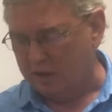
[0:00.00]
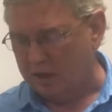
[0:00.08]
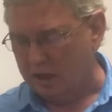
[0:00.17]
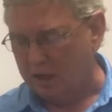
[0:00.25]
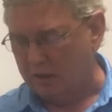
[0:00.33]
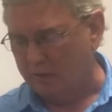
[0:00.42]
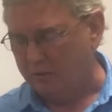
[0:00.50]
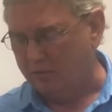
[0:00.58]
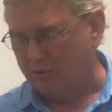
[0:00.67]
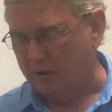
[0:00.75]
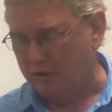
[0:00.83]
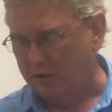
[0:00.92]

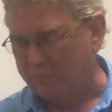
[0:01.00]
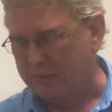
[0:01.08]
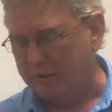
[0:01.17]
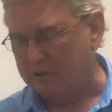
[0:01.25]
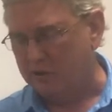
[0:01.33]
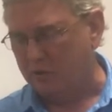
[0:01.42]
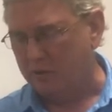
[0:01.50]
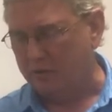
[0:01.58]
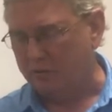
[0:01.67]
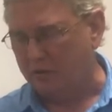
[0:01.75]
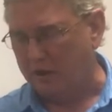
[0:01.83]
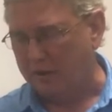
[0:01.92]
colors in the picture
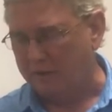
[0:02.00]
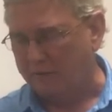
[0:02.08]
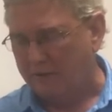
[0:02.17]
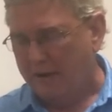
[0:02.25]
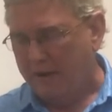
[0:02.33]
itself.